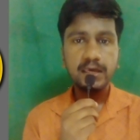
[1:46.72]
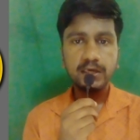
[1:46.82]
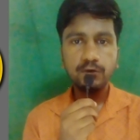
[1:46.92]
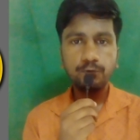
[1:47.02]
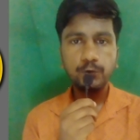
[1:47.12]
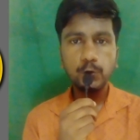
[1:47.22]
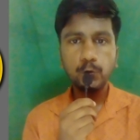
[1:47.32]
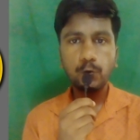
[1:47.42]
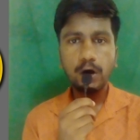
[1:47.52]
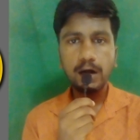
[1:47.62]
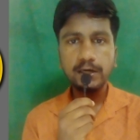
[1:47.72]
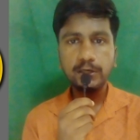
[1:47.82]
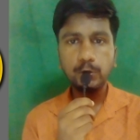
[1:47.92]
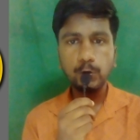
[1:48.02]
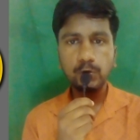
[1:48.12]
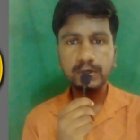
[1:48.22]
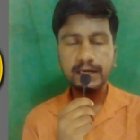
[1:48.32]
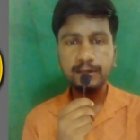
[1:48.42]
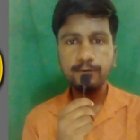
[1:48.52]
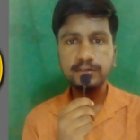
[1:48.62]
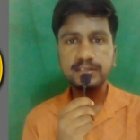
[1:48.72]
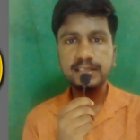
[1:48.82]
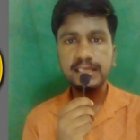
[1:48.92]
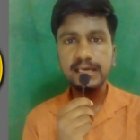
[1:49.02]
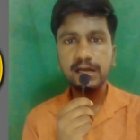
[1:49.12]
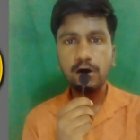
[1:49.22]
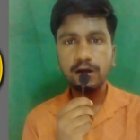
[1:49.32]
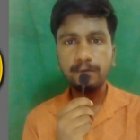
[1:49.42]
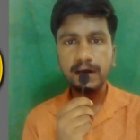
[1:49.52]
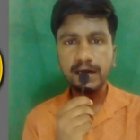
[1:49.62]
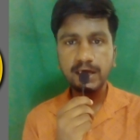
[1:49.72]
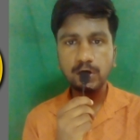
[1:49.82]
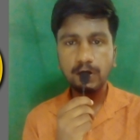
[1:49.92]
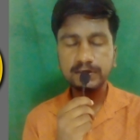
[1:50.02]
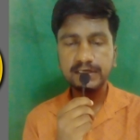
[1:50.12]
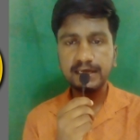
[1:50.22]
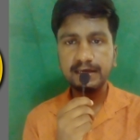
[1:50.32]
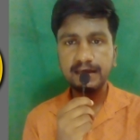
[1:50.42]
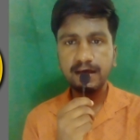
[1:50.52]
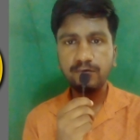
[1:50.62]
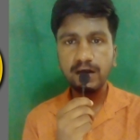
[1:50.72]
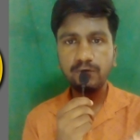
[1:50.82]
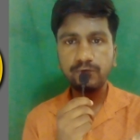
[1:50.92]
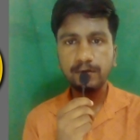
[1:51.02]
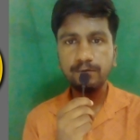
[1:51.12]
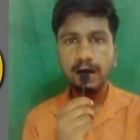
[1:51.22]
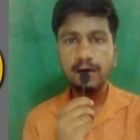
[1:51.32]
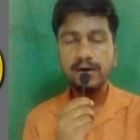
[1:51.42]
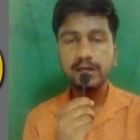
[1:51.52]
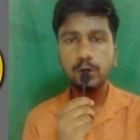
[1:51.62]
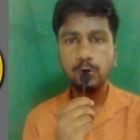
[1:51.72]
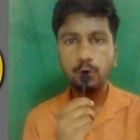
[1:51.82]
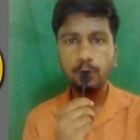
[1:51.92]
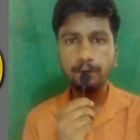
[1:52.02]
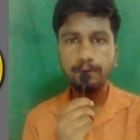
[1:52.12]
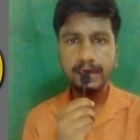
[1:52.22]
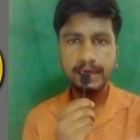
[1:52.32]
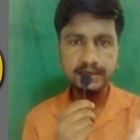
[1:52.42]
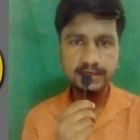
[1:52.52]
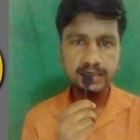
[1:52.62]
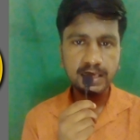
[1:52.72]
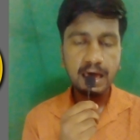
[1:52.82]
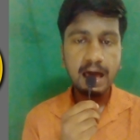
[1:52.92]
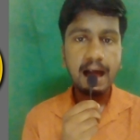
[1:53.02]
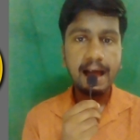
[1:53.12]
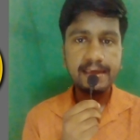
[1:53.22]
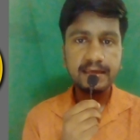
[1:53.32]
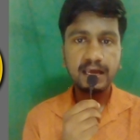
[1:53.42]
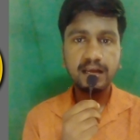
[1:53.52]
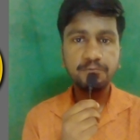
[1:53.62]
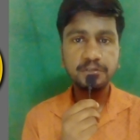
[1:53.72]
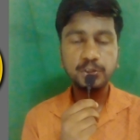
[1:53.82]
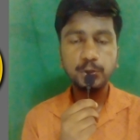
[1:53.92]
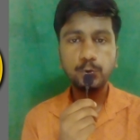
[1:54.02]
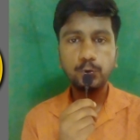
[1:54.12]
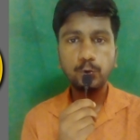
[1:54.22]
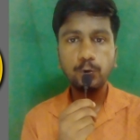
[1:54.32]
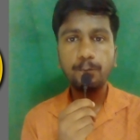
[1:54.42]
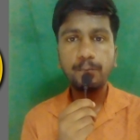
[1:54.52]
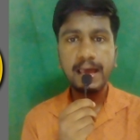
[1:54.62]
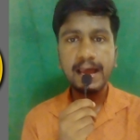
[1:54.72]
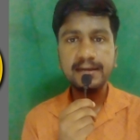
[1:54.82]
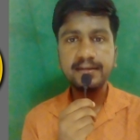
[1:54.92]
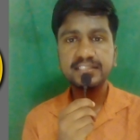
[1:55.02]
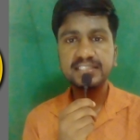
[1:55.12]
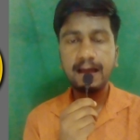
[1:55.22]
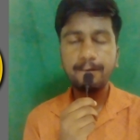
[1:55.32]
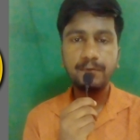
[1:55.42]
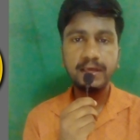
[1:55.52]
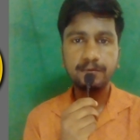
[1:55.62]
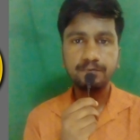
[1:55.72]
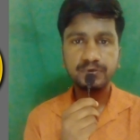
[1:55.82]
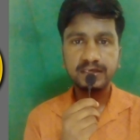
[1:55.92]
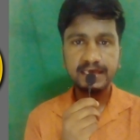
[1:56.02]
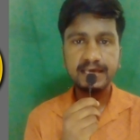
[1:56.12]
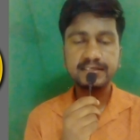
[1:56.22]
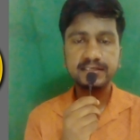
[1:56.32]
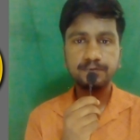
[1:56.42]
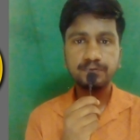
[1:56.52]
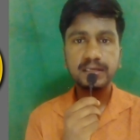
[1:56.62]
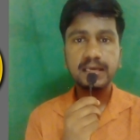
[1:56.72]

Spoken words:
If you want to reduce the carbon dioxide level from our globe, means I request you to plant sapling. Yes,